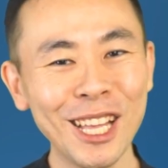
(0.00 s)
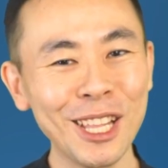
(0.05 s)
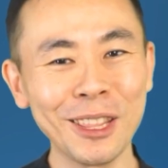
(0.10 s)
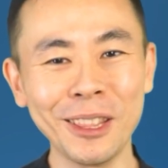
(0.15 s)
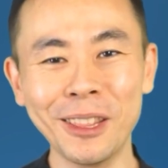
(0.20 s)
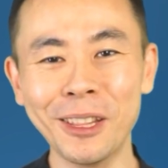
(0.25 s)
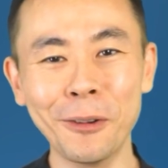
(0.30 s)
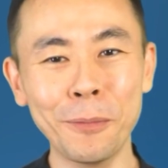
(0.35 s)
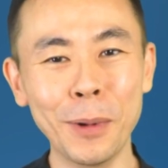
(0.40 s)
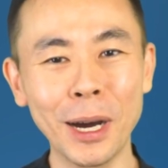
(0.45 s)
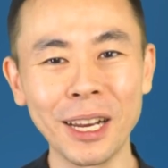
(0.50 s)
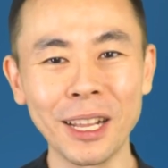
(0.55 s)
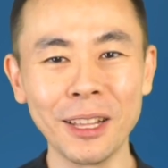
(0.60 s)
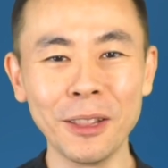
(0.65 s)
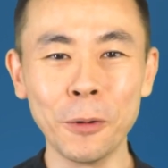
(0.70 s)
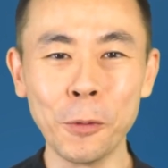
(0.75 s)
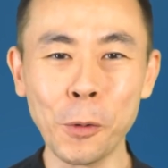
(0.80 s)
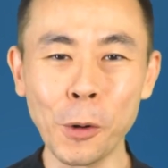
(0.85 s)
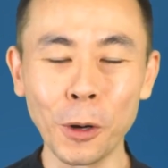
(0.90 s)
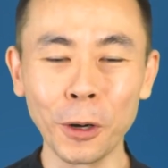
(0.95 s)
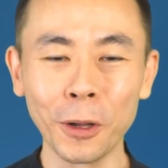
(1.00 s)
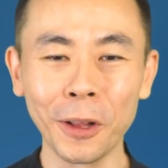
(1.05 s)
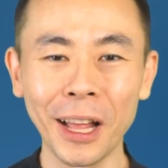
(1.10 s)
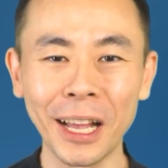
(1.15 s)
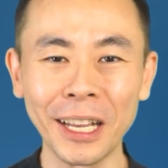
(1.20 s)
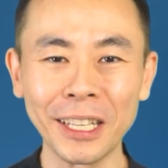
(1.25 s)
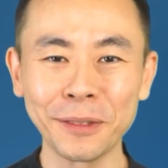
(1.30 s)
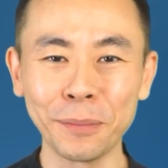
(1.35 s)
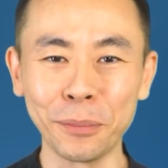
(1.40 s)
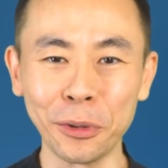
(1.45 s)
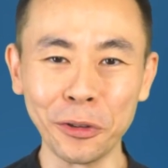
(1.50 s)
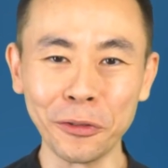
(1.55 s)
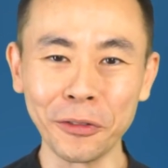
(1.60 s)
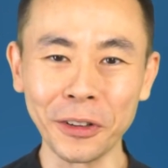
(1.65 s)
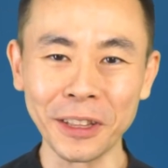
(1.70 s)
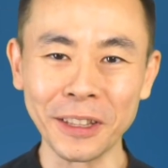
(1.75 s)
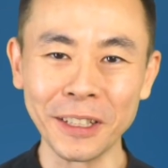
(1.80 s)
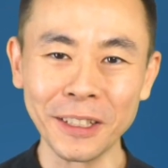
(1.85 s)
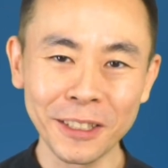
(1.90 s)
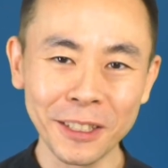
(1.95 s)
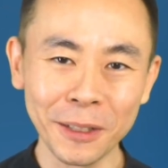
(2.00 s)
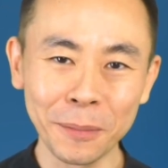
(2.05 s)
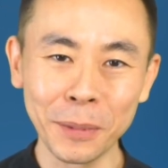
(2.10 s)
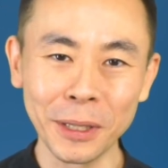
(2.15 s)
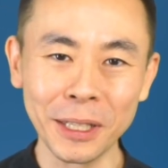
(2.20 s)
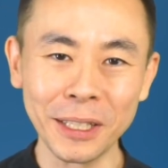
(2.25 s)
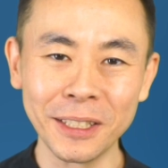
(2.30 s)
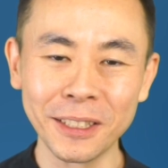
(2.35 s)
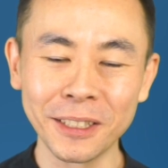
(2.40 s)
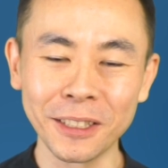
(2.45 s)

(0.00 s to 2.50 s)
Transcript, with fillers: Nobody in the world has perfect discipline,